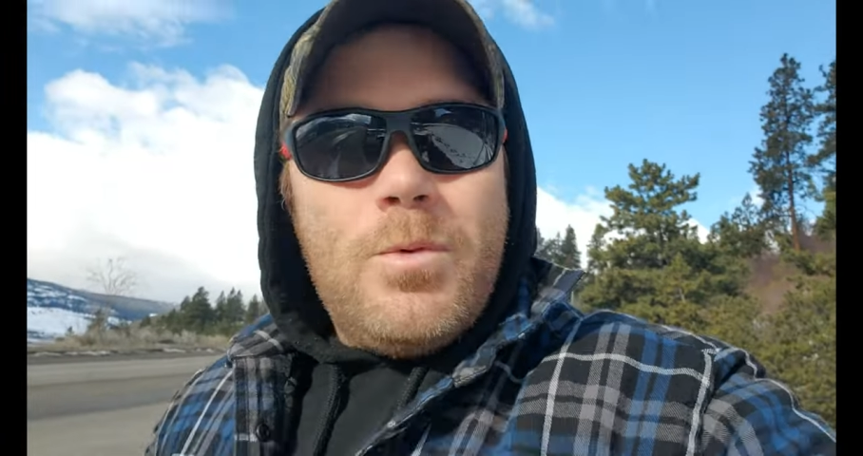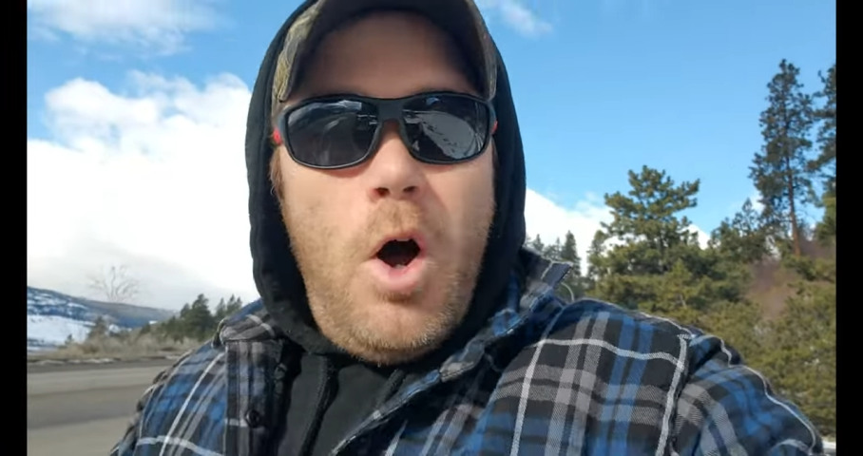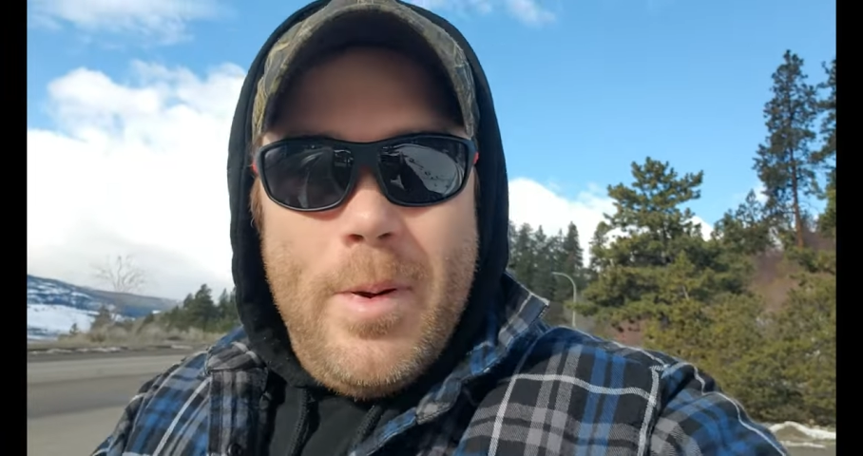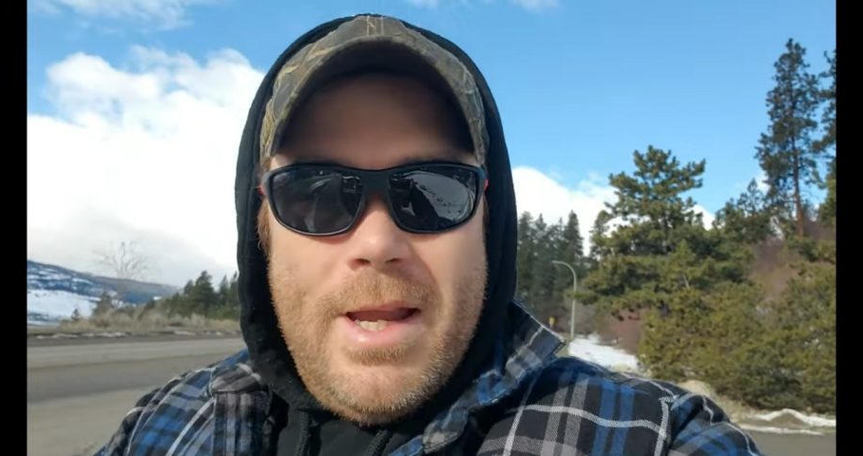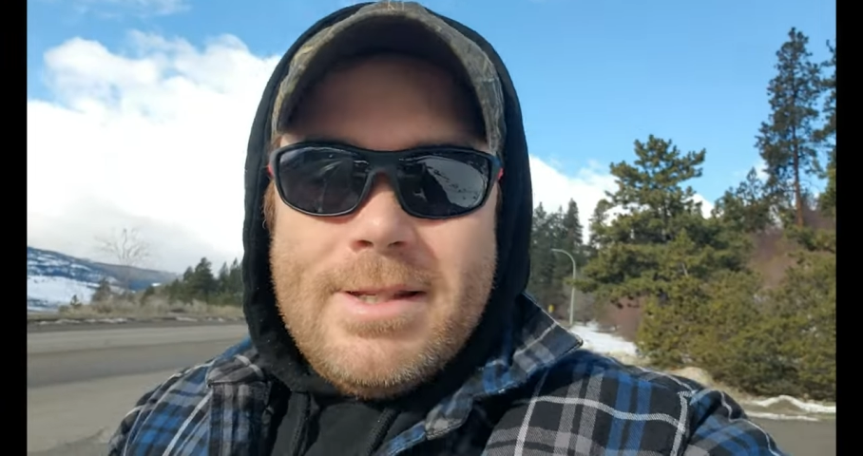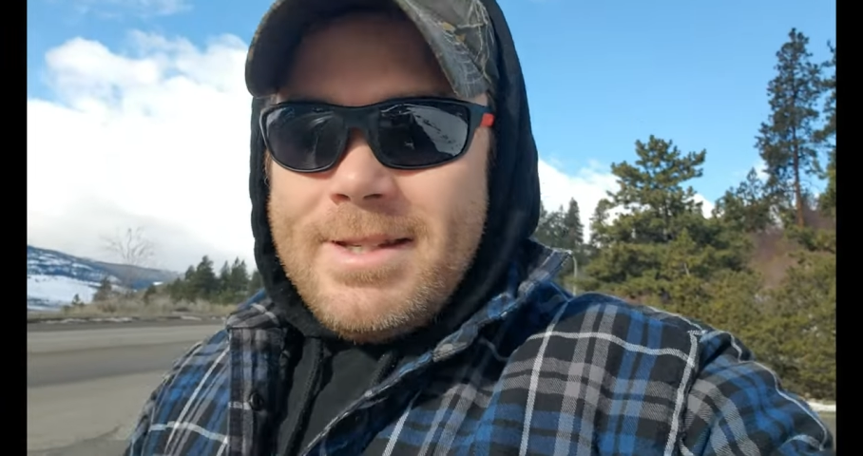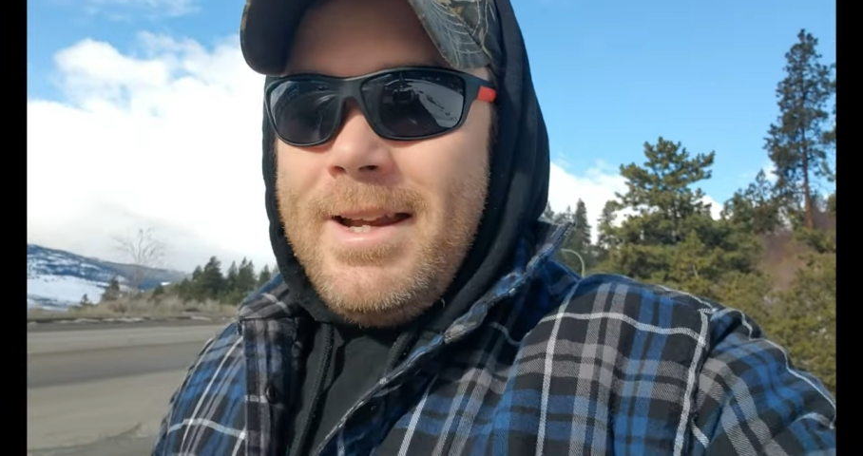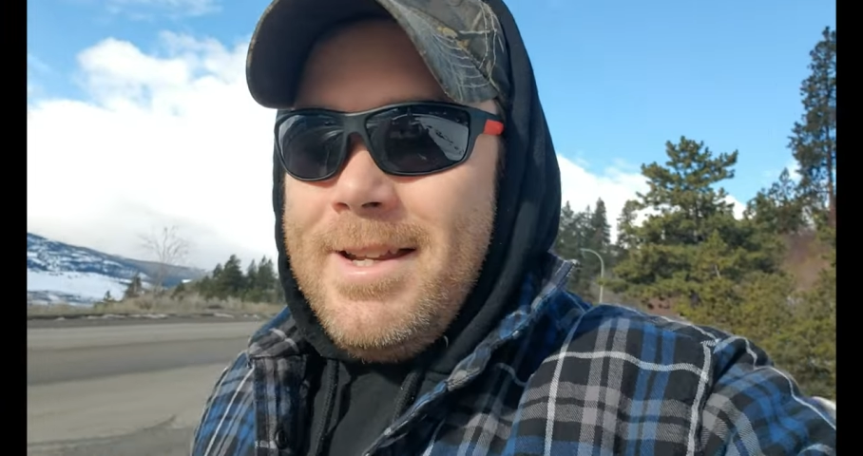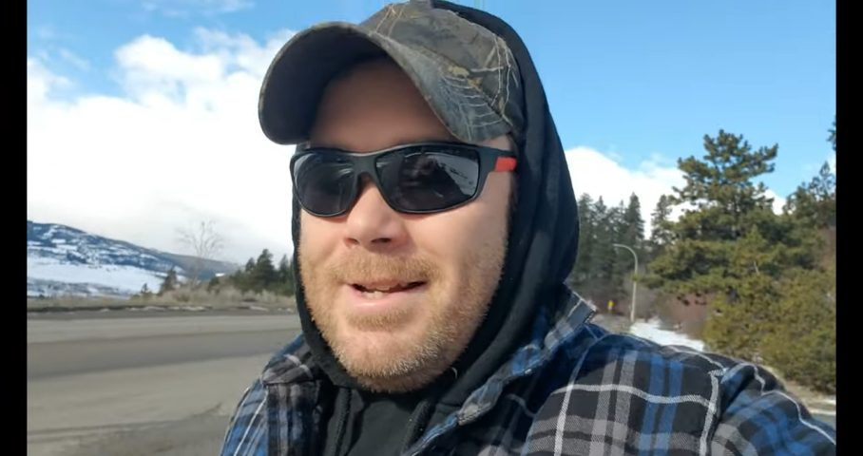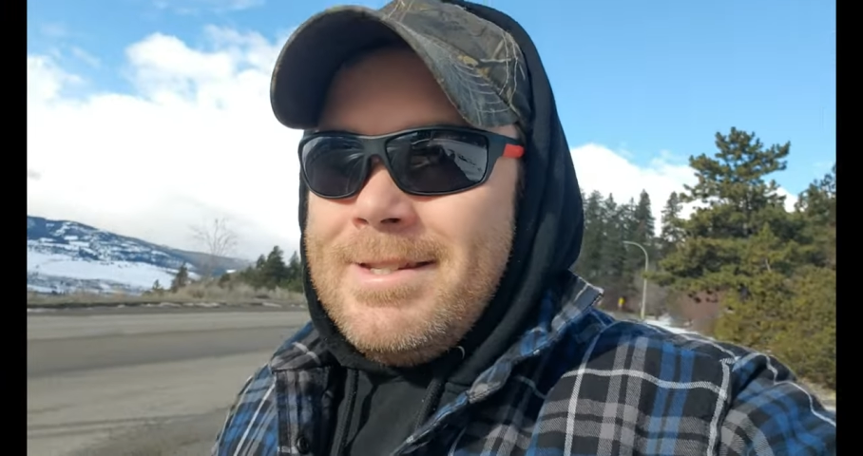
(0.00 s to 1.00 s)
albeit
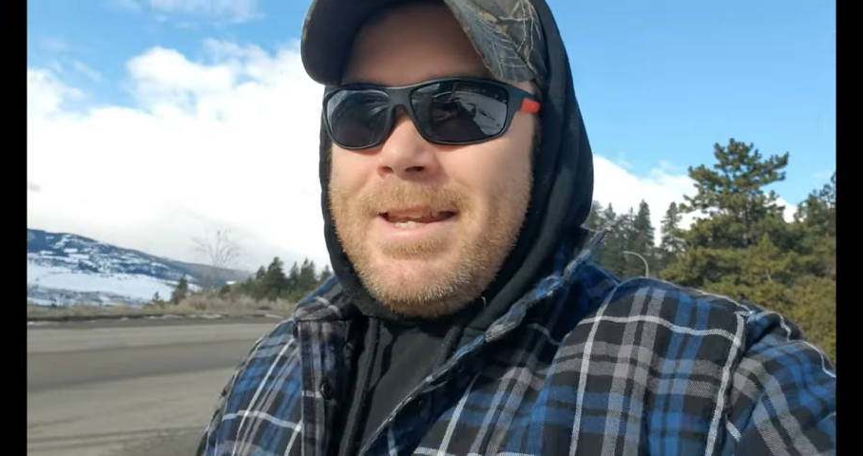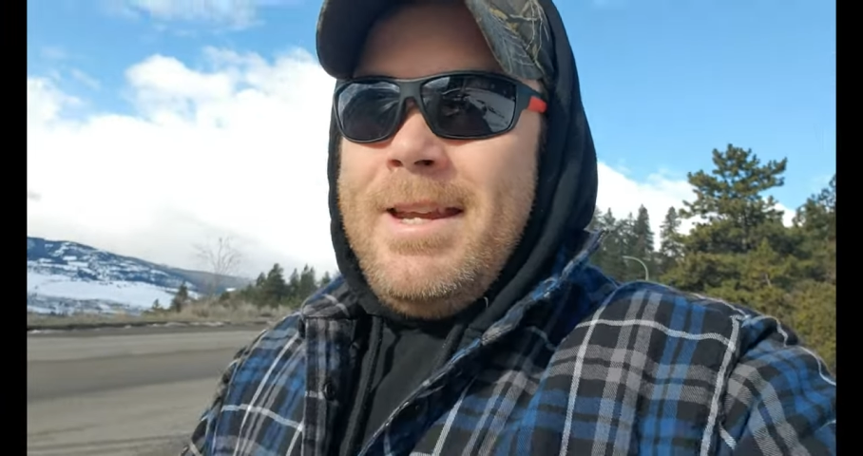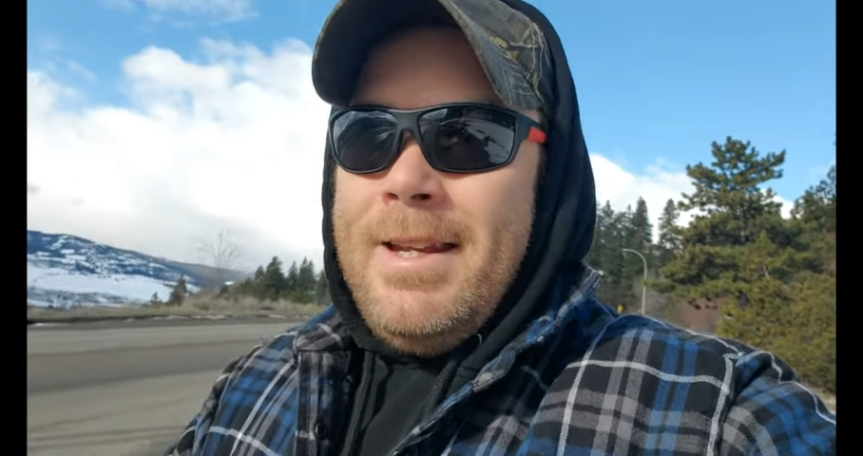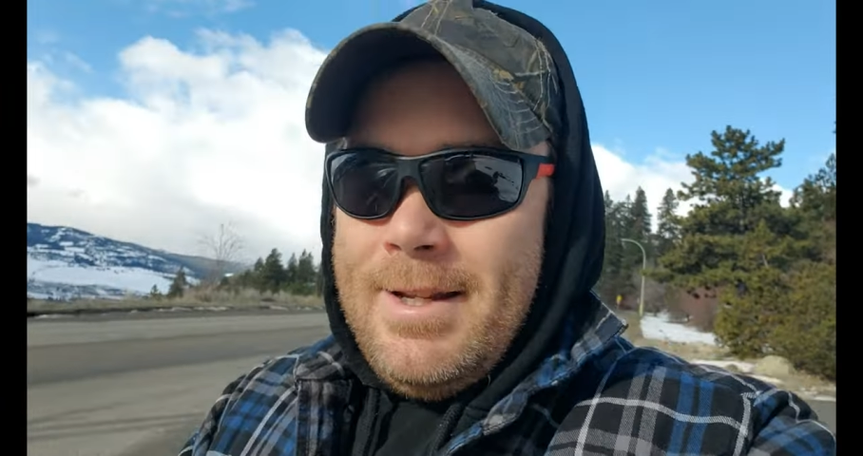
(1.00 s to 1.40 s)
sight unseen.